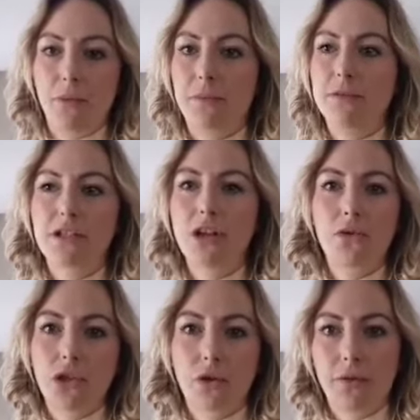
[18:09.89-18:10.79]
We
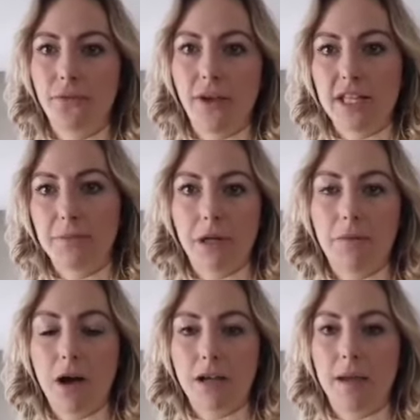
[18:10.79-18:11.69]
sold it all on Facebook
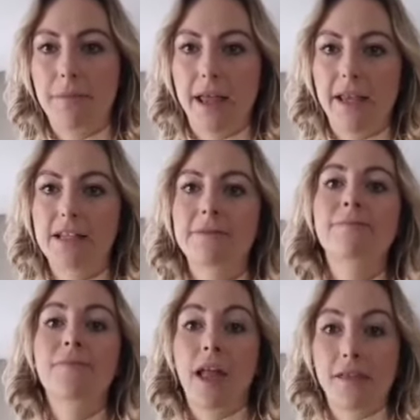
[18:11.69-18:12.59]
Marketplace,